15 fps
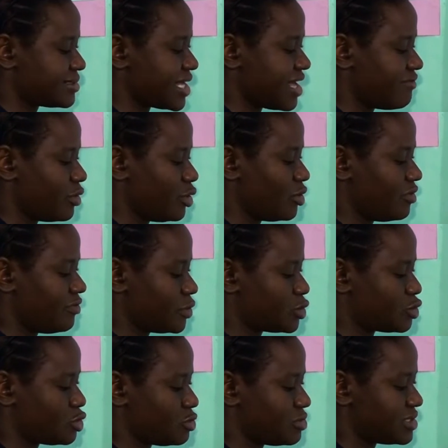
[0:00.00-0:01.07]

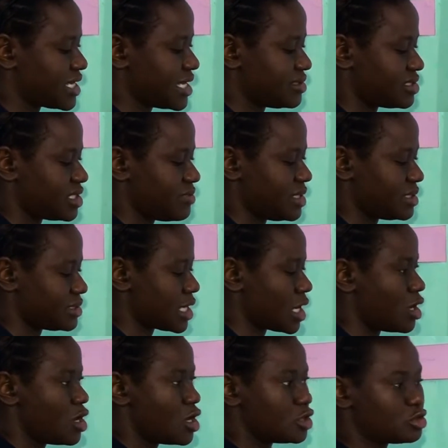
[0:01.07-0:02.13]
7/2
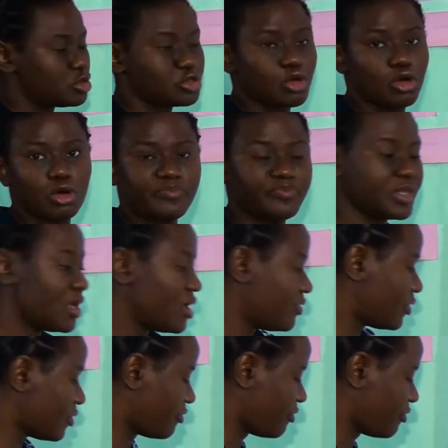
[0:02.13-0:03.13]
centimeter. So the